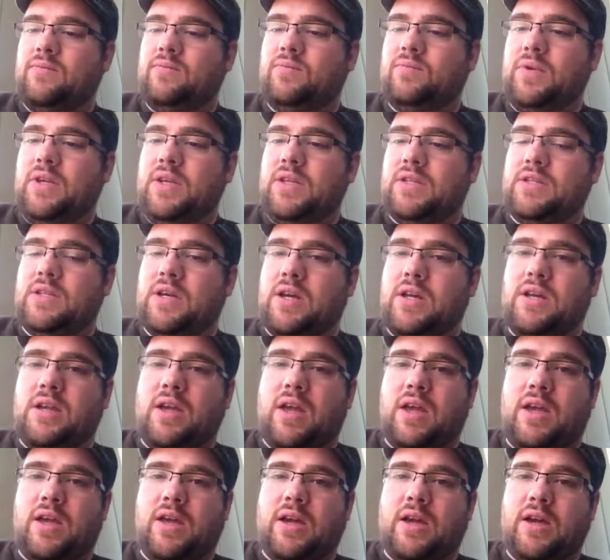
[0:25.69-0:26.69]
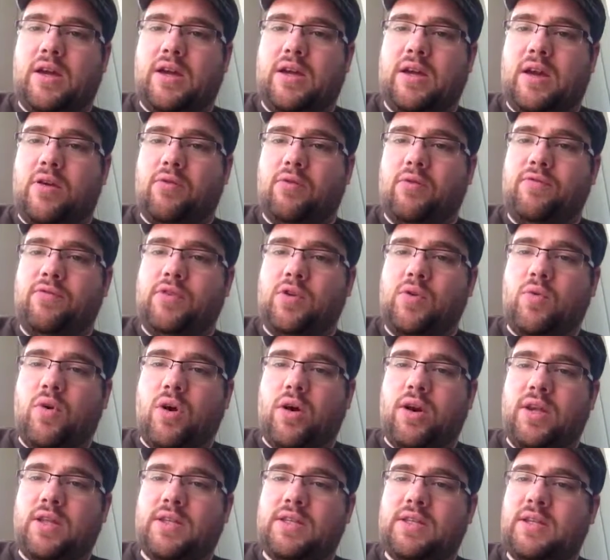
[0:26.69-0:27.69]
he's done a review
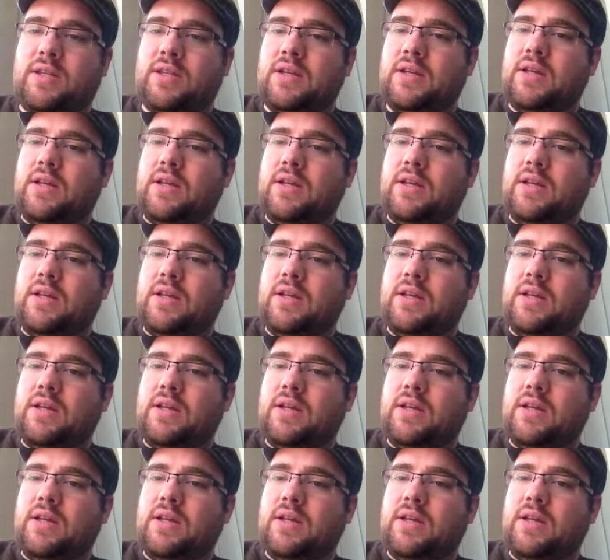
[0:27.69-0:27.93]
on it,